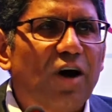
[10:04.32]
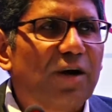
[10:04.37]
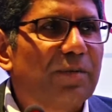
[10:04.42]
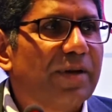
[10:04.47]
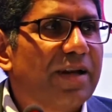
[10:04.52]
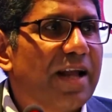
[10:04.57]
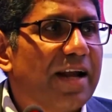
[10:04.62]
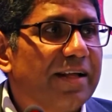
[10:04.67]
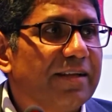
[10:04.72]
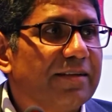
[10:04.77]
not
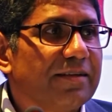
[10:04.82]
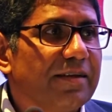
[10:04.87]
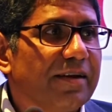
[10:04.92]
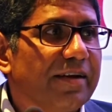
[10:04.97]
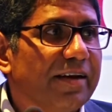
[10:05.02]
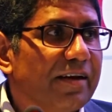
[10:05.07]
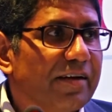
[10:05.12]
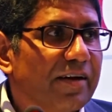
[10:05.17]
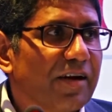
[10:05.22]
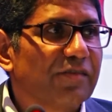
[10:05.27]
been any
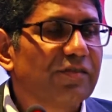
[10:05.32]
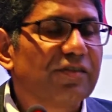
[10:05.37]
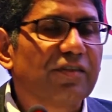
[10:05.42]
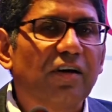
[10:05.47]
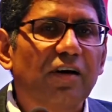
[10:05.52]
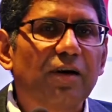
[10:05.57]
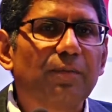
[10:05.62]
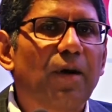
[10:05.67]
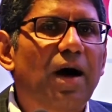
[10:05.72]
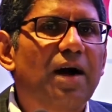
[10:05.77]
rigorous
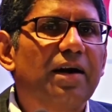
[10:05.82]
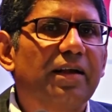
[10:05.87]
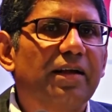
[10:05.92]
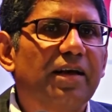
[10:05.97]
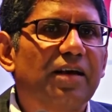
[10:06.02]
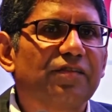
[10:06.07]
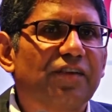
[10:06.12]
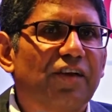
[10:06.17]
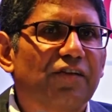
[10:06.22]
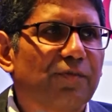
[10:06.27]

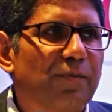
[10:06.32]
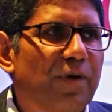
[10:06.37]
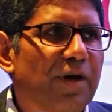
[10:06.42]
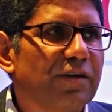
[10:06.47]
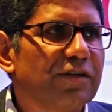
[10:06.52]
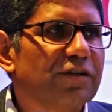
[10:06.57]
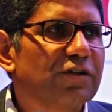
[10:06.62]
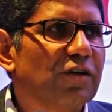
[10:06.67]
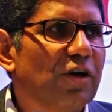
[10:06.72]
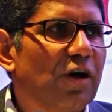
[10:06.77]
third-party
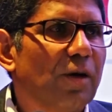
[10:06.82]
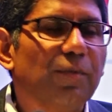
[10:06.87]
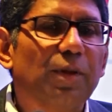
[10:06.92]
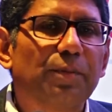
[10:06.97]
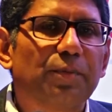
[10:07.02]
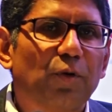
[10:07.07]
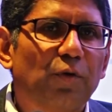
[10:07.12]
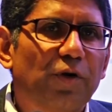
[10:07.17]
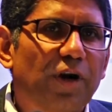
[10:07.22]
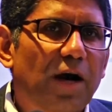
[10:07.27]
assessment of
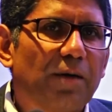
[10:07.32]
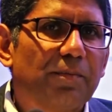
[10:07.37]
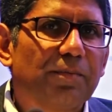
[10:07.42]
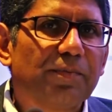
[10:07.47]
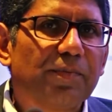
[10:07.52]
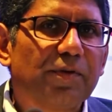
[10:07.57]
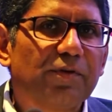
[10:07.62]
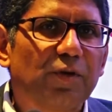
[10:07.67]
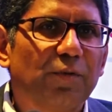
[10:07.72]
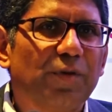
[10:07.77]
the program.
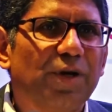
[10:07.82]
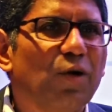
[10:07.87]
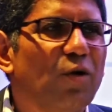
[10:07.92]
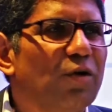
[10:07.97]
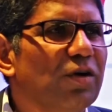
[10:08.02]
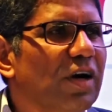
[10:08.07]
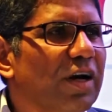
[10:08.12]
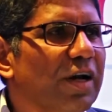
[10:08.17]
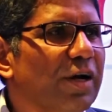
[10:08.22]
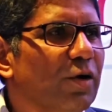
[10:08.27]
So we
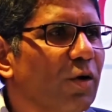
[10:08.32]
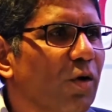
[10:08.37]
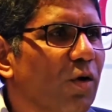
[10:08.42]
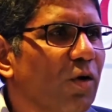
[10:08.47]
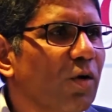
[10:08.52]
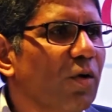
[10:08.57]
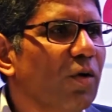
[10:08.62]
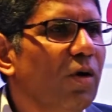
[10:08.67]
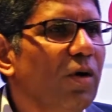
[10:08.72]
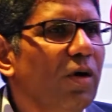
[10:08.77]
don't really
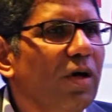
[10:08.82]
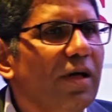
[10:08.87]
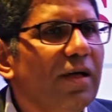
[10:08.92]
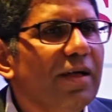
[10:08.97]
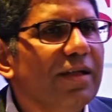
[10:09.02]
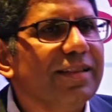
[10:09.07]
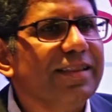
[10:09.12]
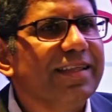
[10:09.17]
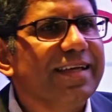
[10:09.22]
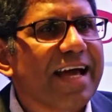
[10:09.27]
know
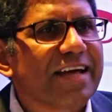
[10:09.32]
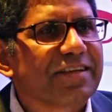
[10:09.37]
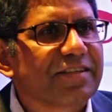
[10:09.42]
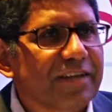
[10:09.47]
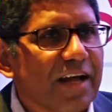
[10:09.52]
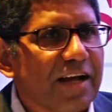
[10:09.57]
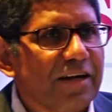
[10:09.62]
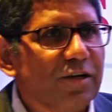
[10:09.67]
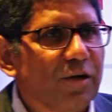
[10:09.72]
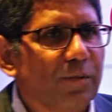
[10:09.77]
the
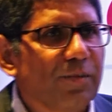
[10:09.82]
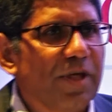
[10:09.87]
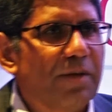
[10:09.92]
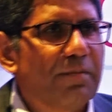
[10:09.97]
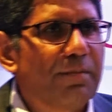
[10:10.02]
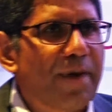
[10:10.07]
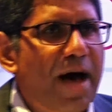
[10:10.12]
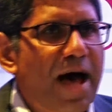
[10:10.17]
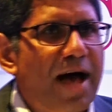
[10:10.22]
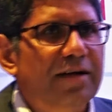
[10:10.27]
extent of the
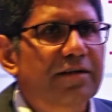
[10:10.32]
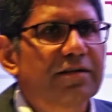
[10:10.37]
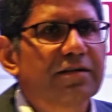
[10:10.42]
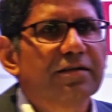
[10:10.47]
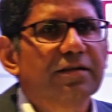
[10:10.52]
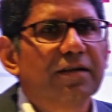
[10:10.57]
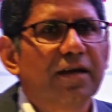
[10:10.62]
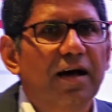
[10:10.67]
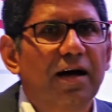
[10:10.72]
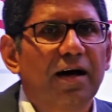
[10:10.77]

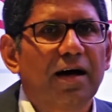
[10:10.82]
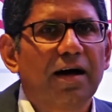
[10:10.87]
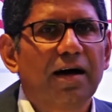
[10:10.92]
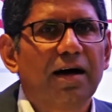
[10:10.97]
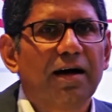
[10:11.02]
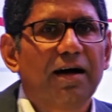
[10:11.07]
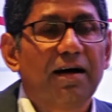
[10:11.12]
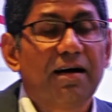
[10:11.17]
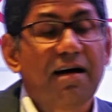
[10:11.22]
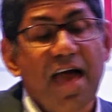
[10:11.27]
impact.
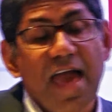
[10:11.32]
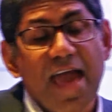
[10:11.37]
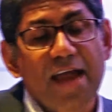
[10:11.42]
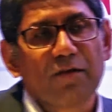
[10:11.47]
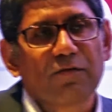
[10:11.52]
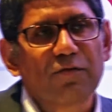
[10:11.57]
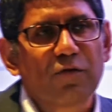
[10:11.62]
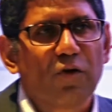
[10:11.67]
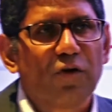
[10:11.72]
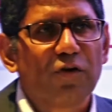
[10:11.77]

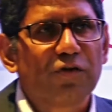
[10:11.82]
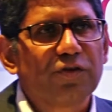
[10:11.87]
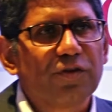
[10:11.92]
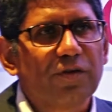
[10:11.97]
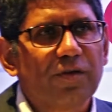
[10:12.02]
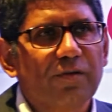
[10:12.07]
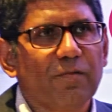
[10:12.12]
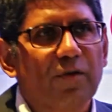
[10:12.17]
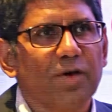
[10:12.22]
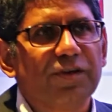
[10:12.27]
And of course,
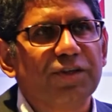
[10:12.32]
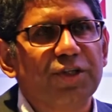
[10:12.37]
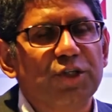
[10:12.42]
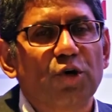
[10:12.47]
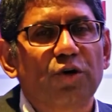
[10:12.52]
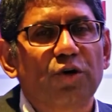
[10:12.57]
was it